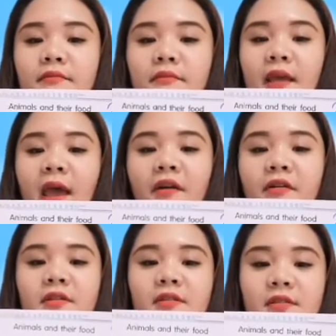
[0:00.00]

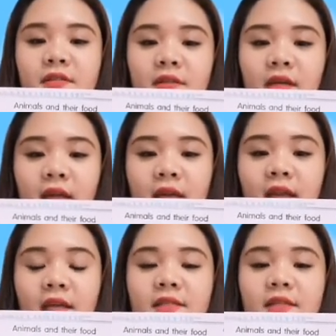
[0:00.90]
carrots.
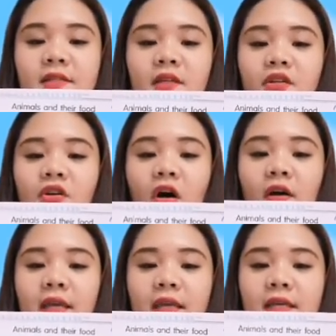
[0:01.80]
Next is the
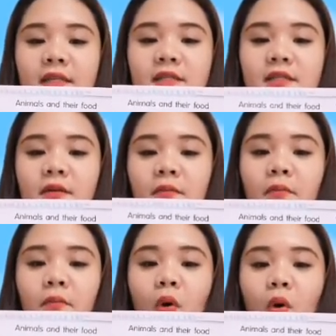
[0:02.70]
dog eats
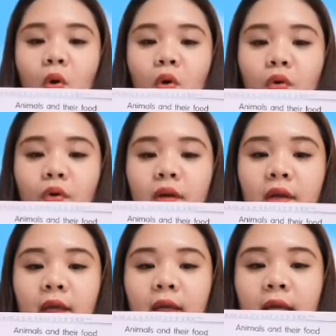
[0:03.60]

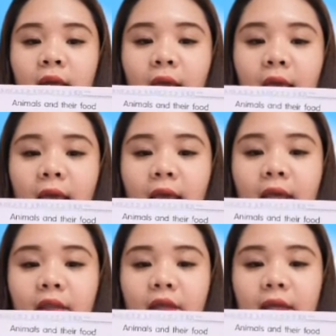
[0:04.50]
bone.
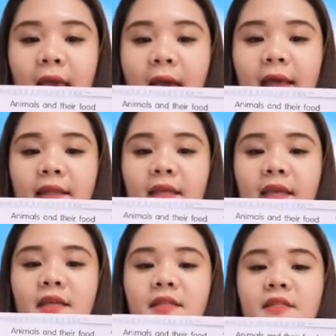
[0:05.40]
And the cat
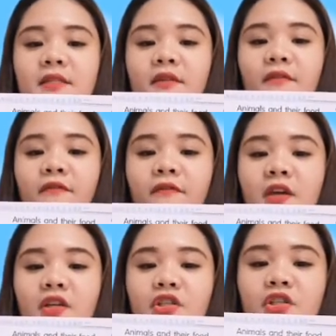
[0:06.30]
eats
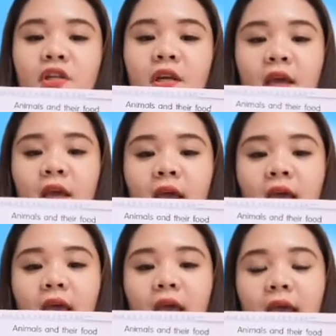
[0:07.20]
fish.
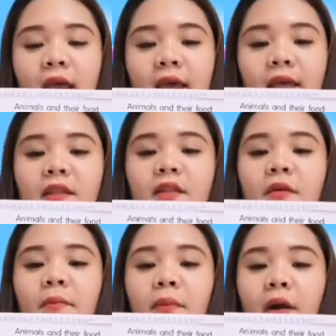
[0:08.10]
And
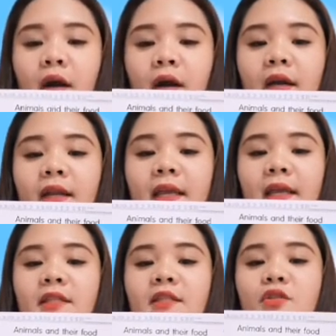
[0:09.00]
the bird
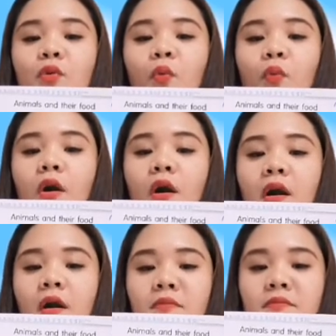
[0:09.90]
eats
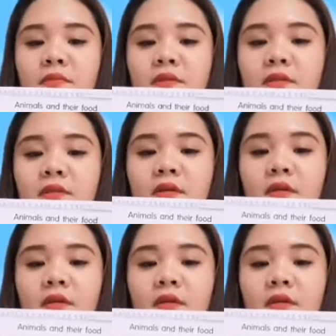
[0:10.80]
worms.